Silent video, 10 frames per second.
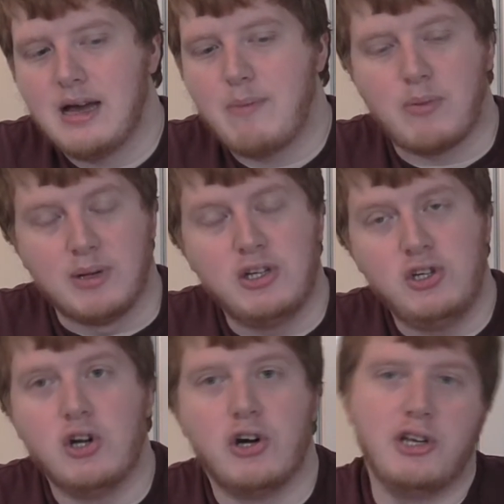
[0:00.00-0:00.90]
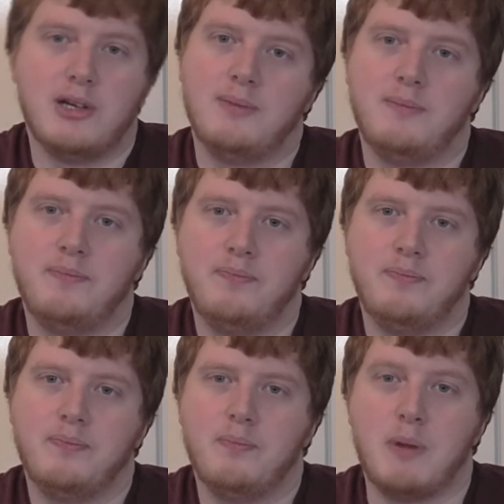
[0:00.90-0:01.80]
I probably should,
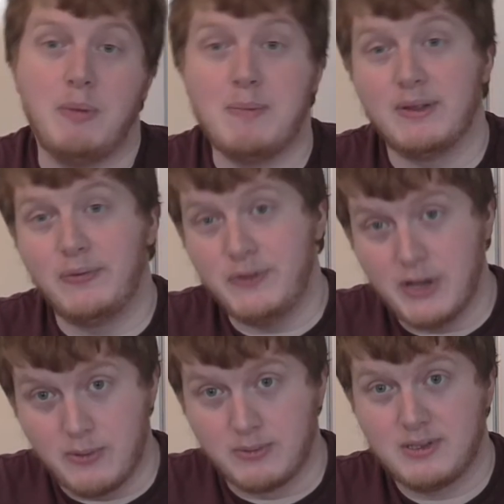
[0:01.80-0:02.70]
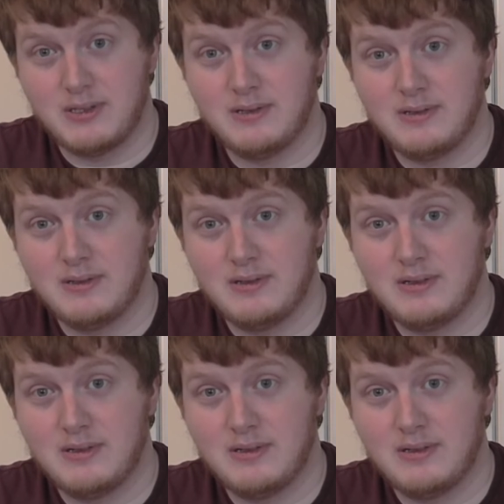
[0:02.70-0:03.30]
but people don't.